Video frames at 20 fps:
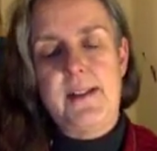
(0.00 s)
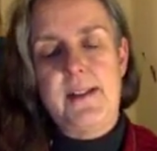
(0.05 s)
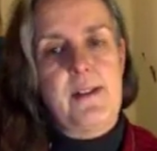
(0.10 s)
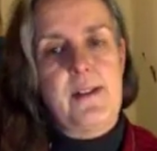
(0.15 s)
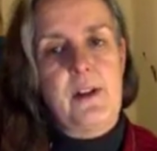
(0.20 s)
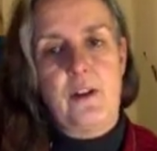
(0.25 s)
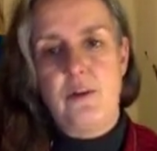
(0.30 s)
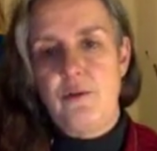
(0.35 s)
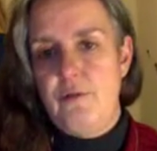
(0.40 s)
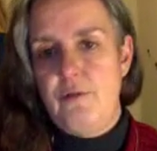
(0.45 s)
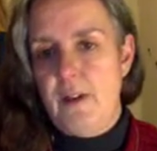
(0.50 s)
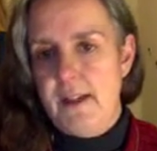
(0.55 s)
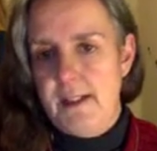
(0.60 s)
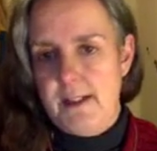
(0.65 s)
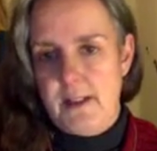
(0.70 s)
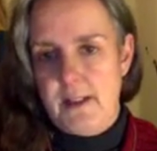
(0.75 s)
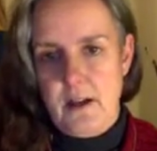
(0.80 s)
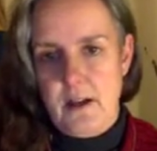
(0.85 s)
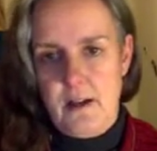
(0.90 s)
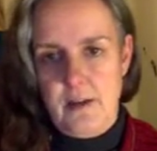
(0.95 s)
It's a great
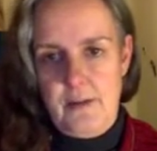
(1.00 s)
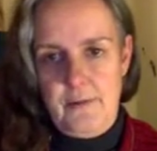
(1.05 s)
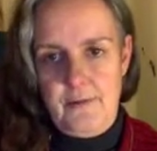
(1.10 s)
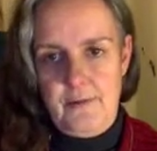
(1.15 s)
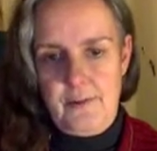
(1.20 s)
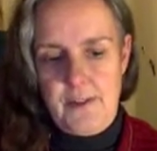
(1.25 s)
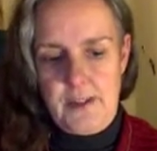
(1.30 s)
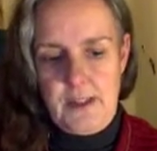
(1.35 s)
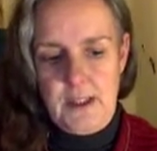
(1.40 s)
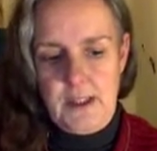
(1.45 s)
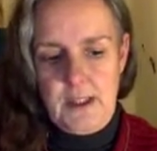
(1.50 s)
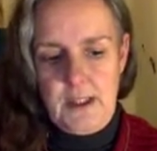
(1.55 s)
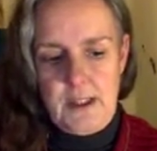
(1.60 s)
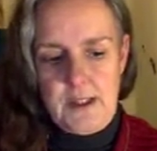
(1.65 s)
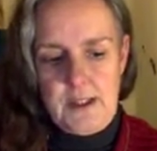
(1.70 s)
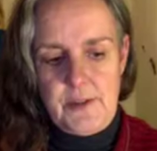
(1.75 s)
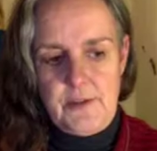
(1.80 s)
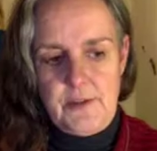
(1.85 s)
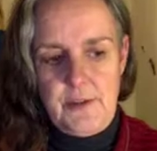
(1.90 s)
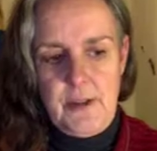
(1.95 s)
time for
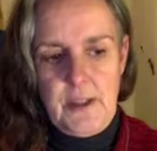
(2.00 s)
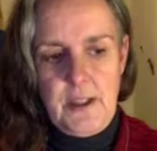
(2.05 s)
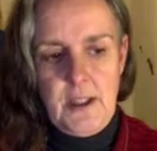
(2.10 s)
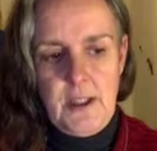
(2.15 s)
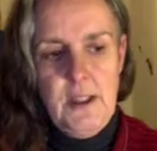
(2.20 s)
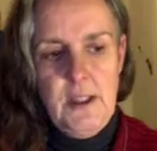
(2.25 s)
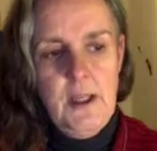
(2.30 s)
decluttering,